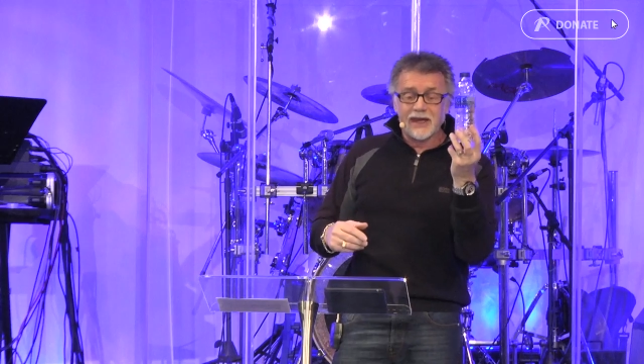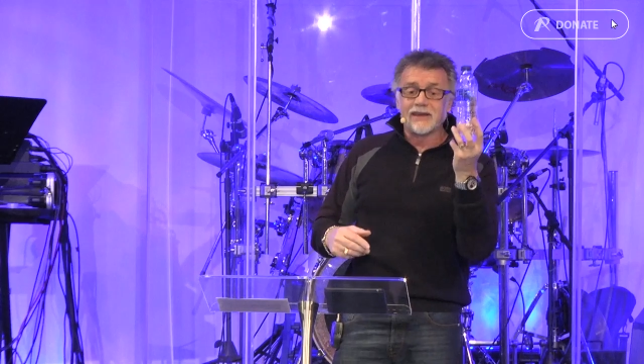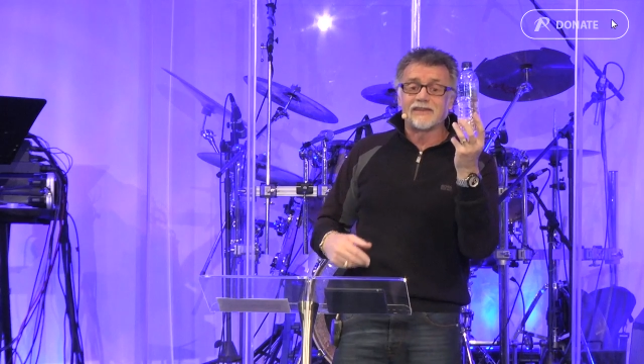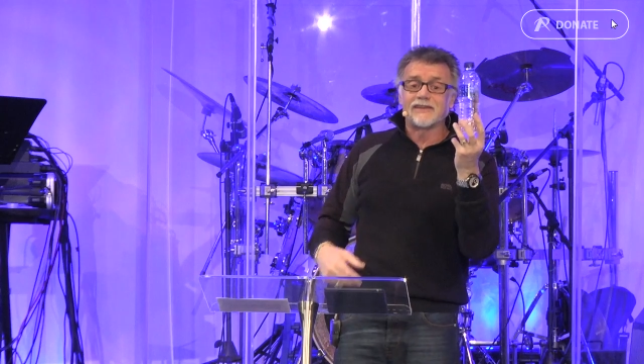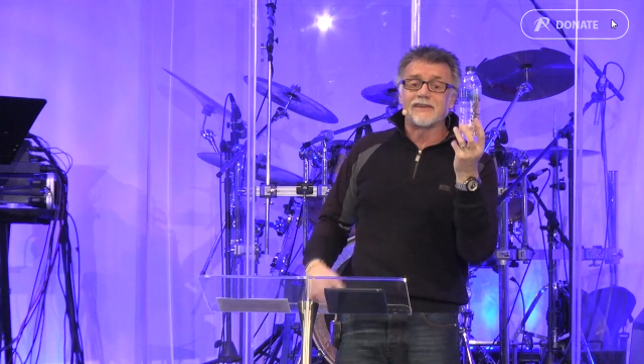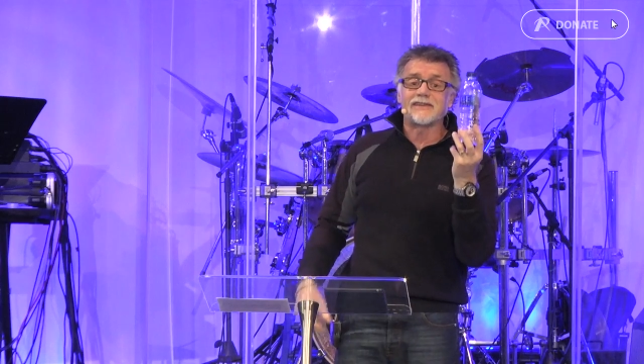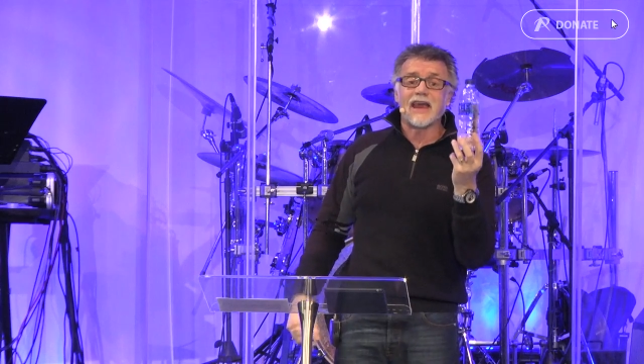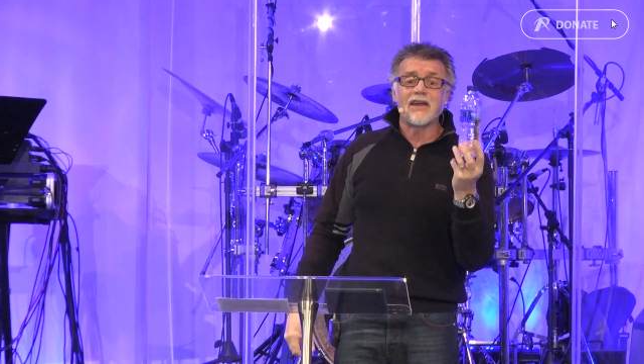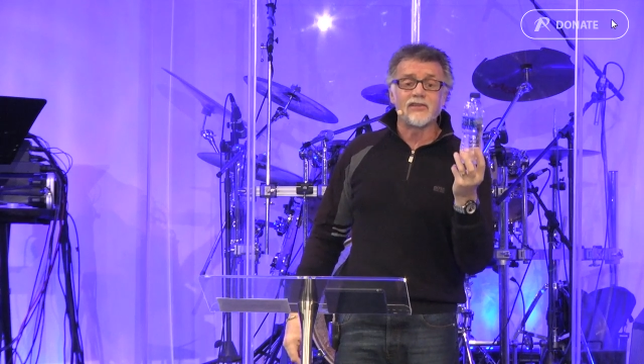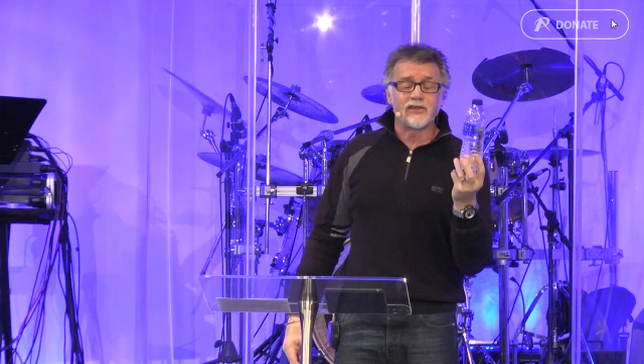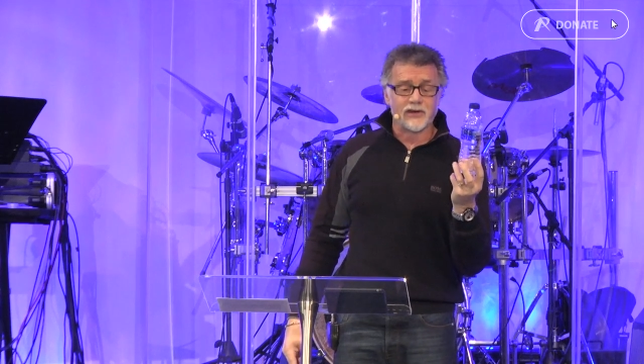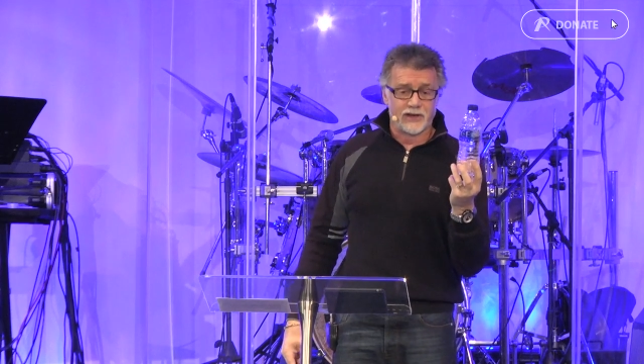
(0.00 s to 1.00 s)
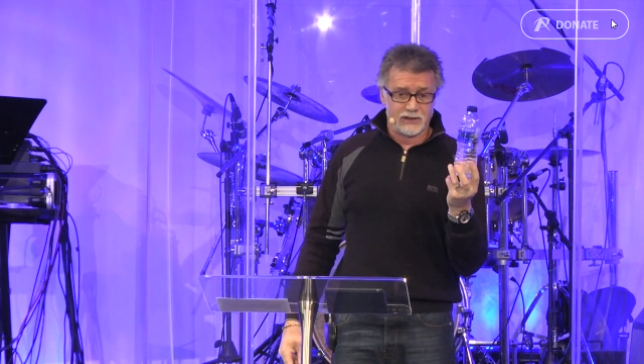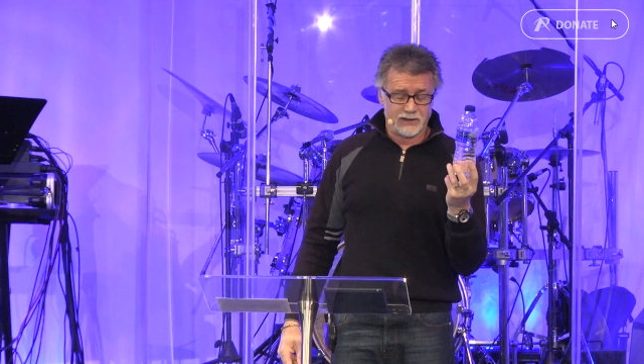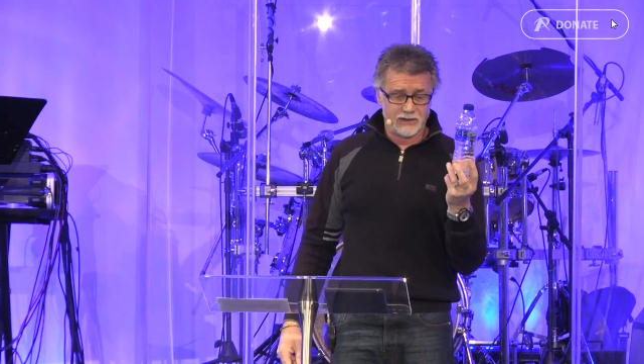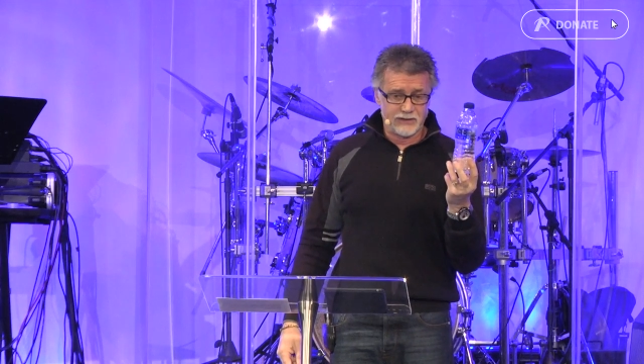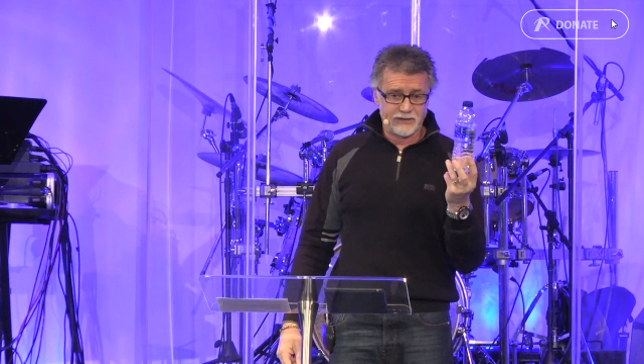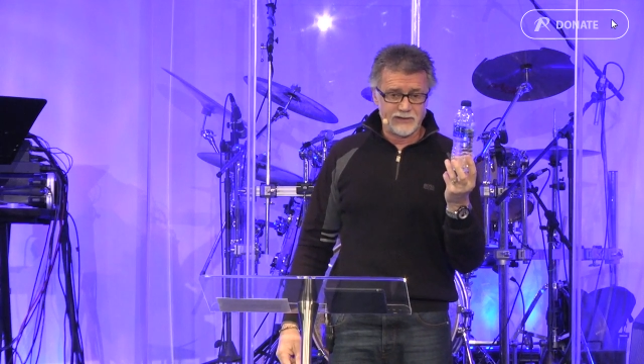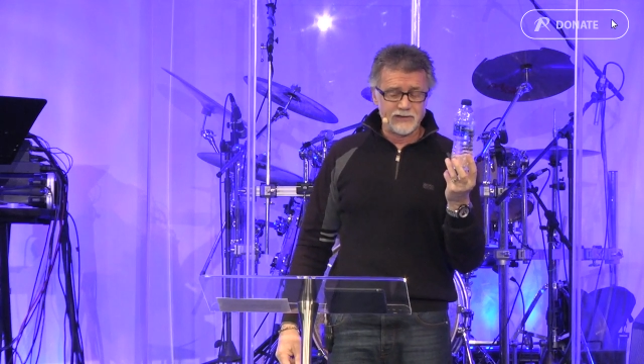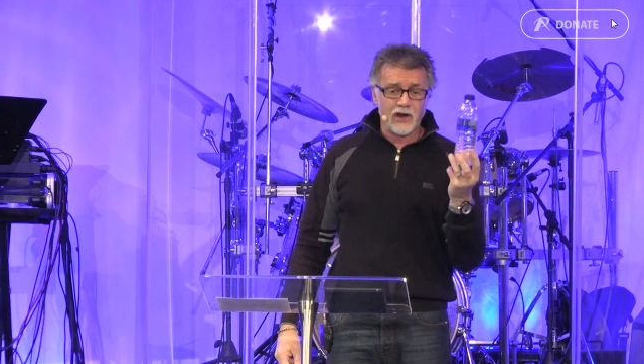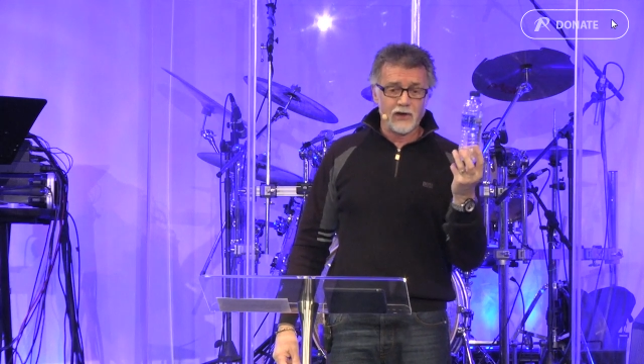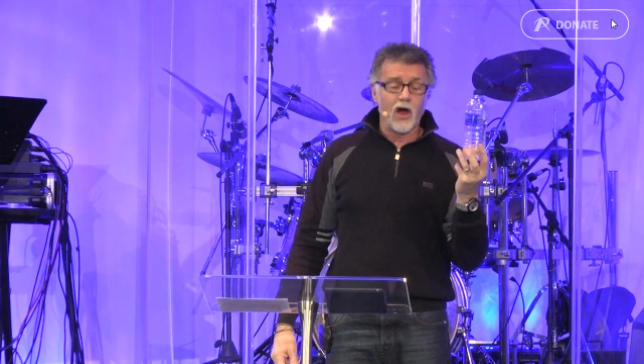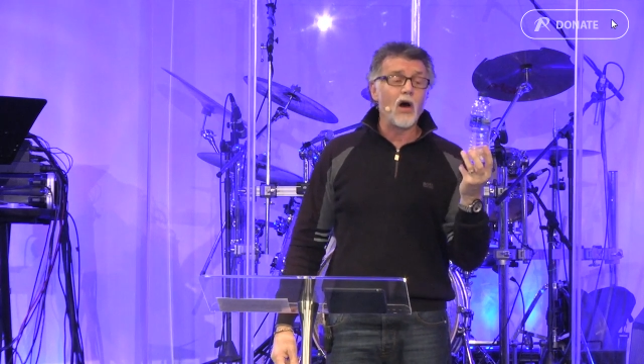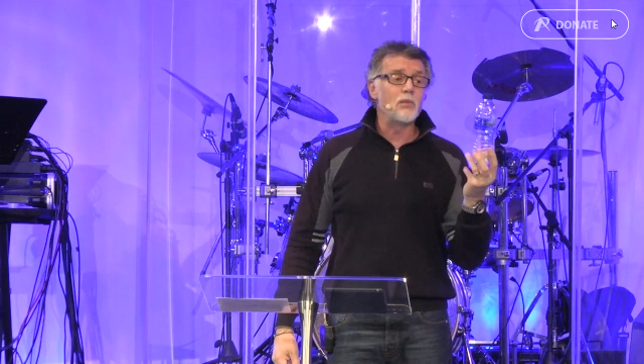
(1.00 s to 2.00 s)
It's essential. It's
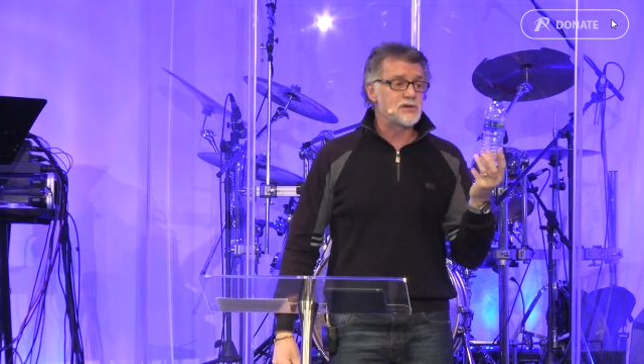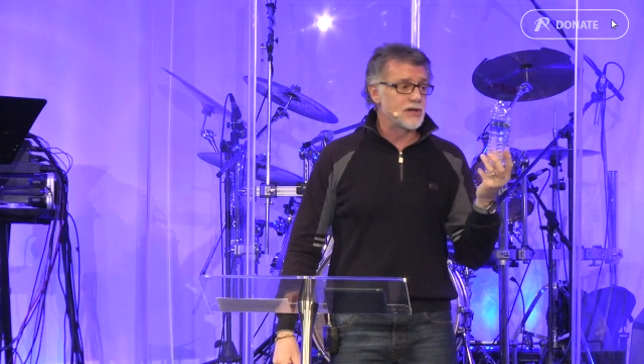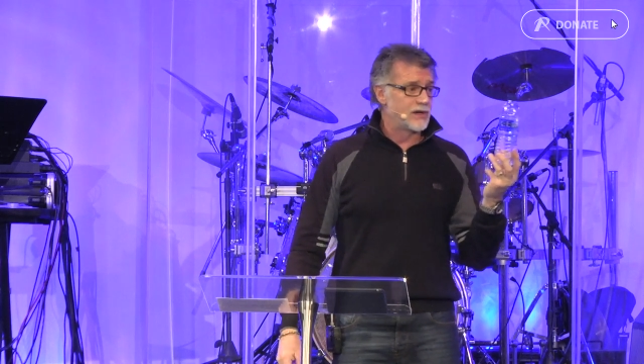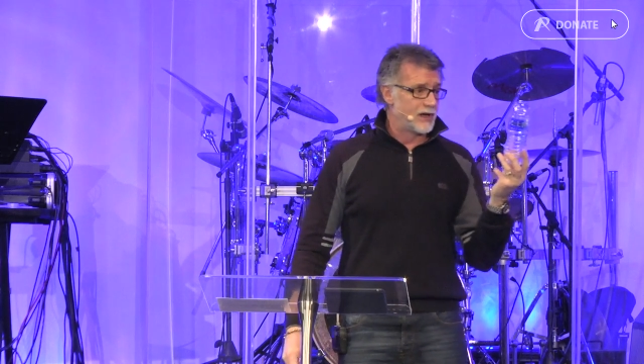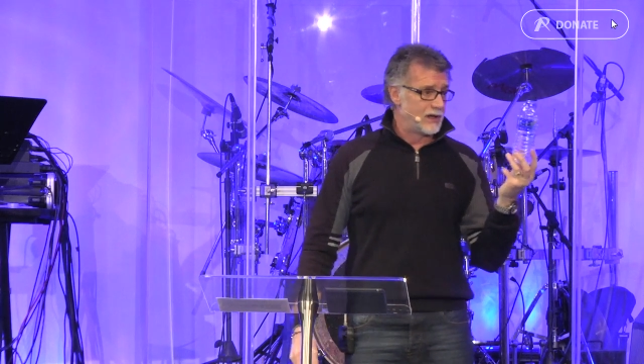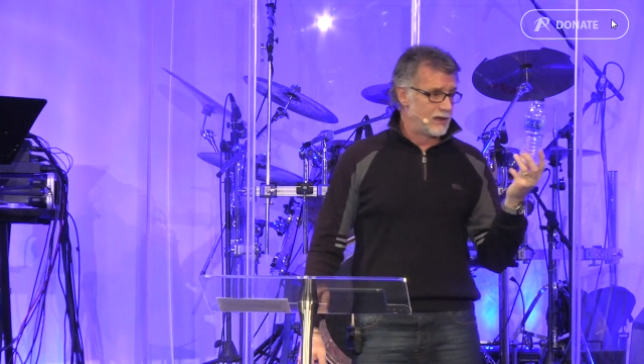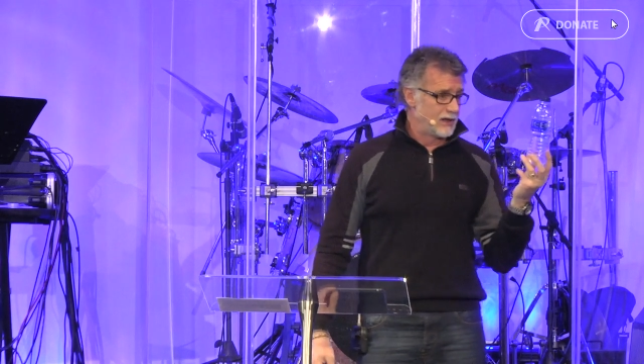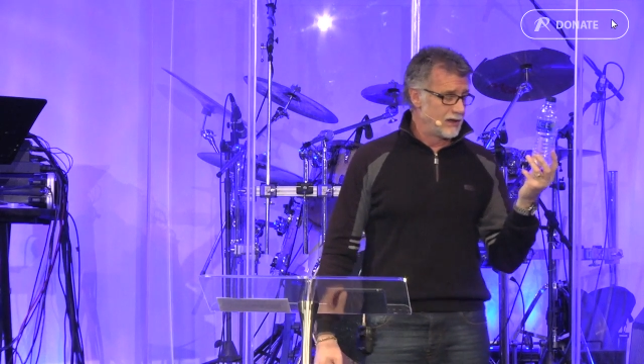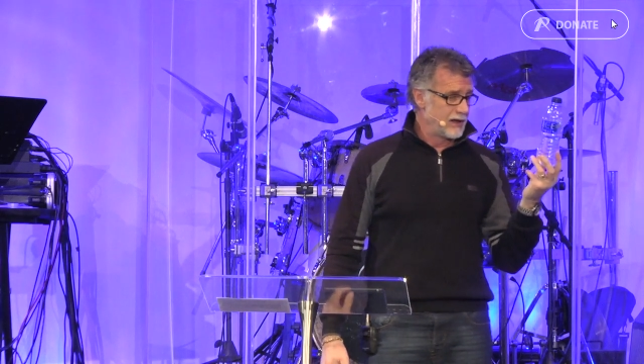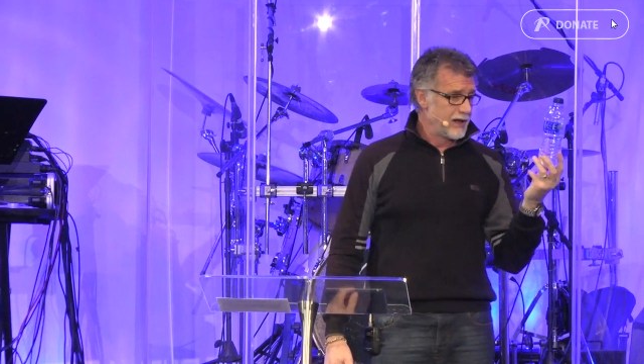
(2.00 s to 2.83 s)
not optional.